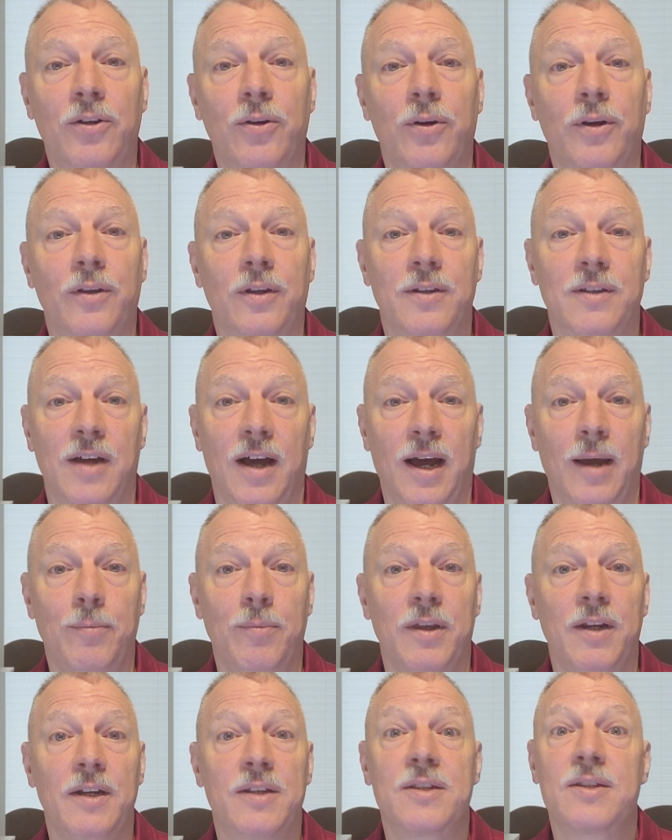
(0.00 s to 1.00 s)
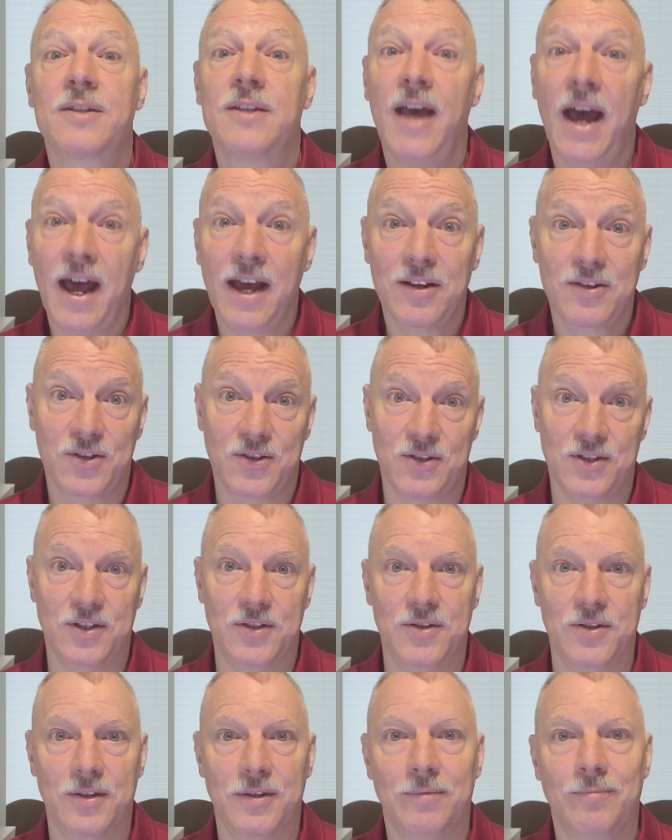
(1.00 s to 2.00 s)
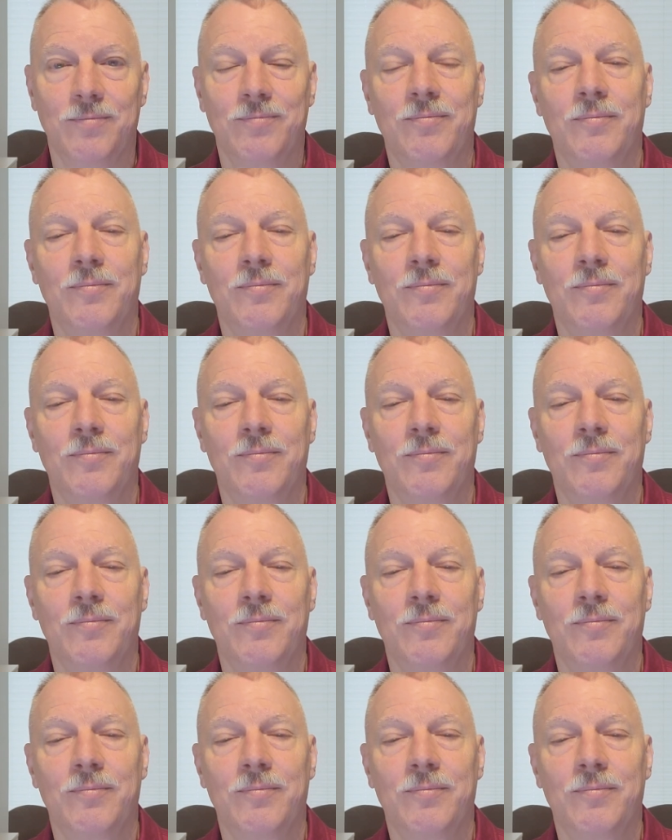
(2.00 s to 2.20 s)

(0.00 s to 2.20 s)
during the time that it's tax season?